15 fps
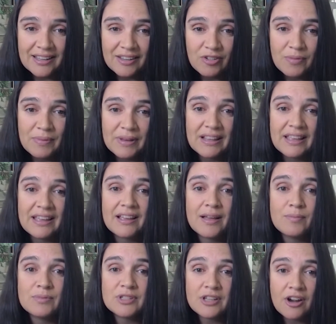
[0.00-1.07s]
It would be like,
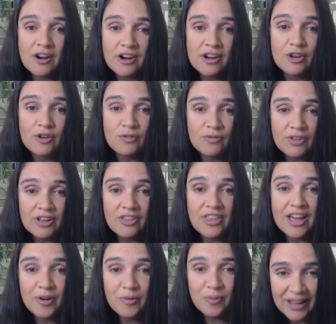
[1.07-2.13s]
I'm sorry you feel
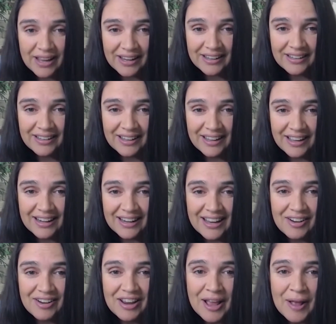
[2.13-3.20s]
that way.
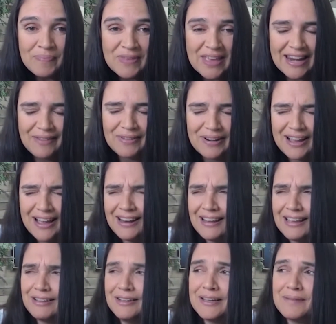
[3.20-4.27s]
And I would kind of
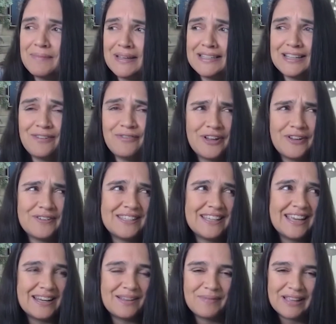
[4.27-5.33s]
like look at myself while I was
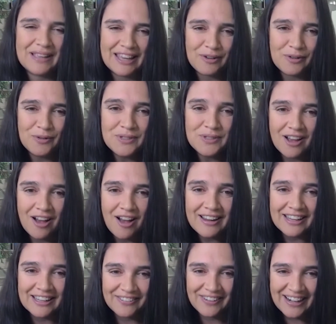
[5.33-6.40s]
saying it and be like, who's
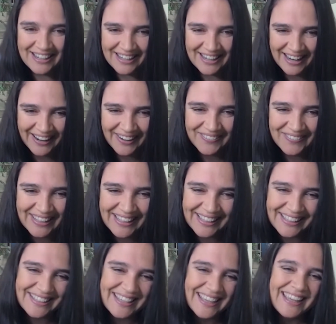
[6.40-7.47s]
talking right now?
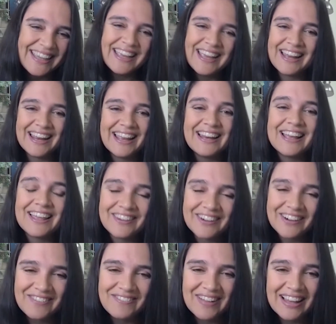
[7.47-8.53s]
Because in any other
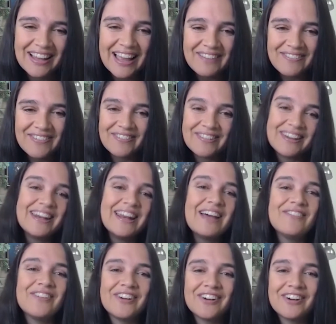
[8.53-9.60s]
area of my life, I would
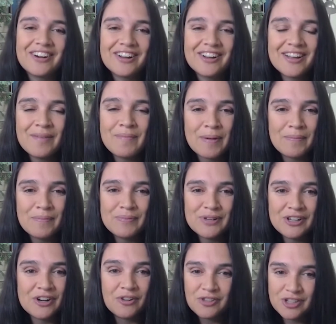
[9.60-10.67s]
never come up, to
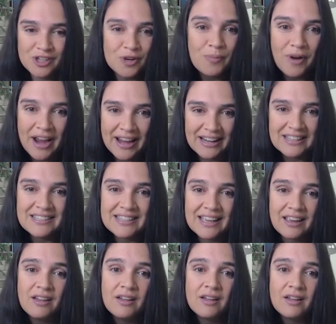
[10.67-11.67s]
you, Brian, and say,